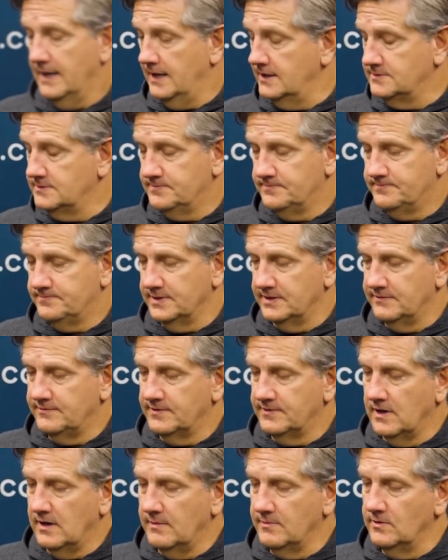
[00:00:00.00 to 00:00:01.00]
Yeah, he's played
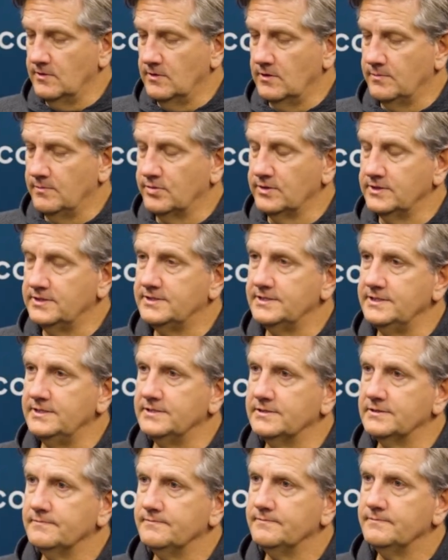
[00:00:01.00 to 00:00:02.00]
phenomenal all
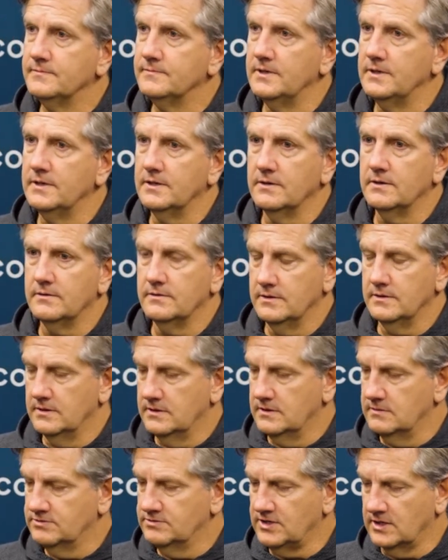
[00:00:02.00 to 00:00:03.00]
preseason. You know,
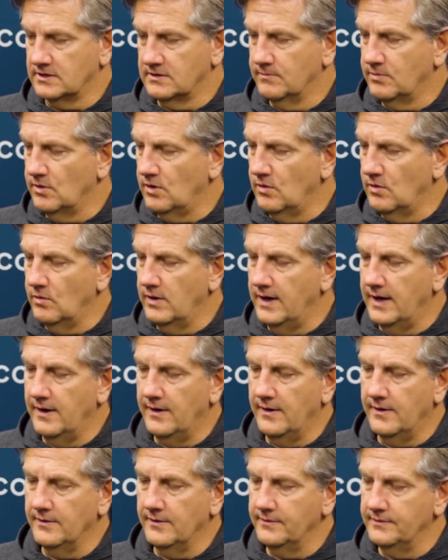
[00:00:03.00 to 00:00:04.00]
shot the ball
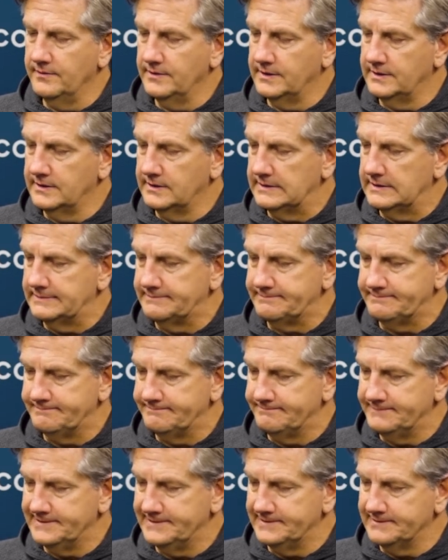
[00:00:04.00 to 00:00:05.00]
well,
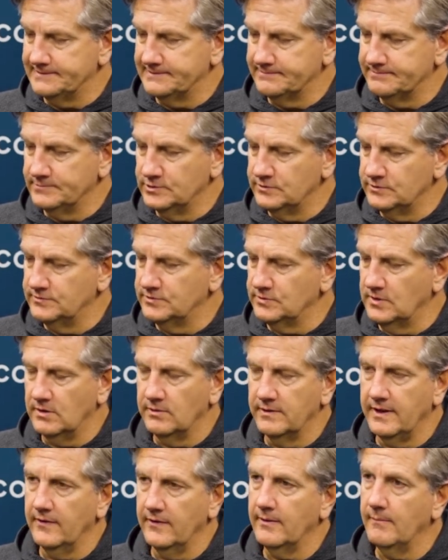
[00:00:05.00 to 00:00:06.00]
moves
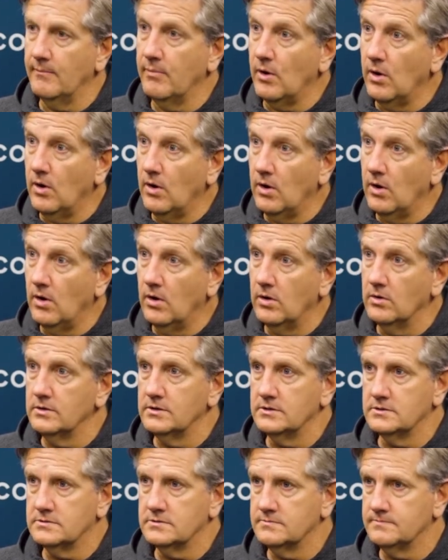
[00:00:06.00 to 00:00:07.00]
well without the
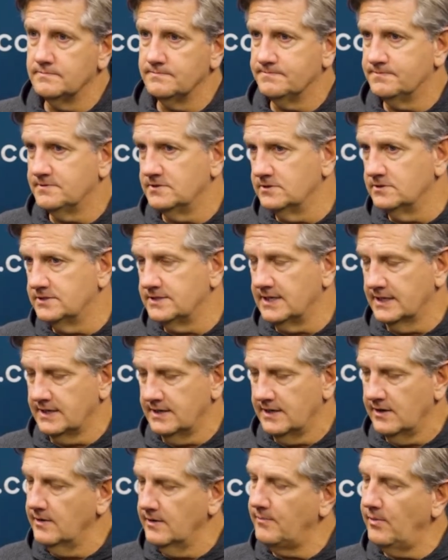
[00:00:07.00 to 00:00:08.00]
ball, is a good
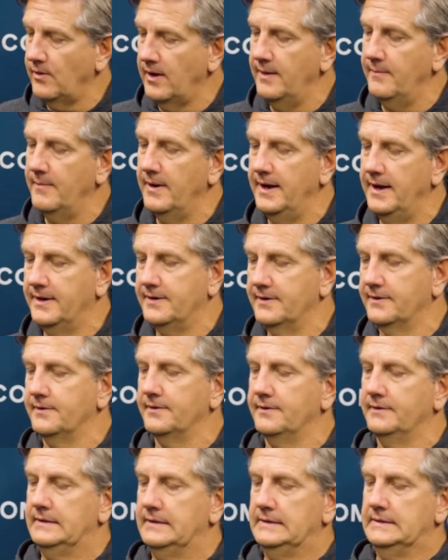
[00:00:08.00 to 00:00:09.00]
secondary
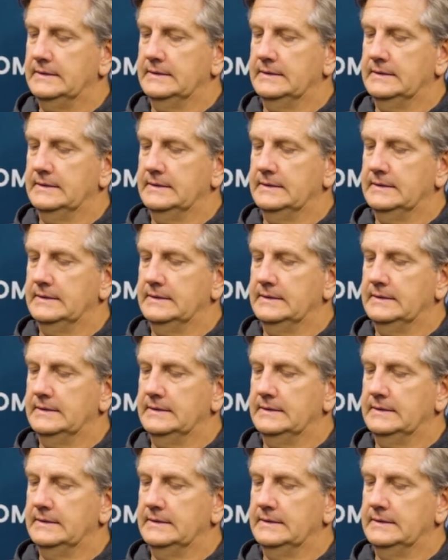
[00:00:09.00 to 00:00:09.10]
playmaker.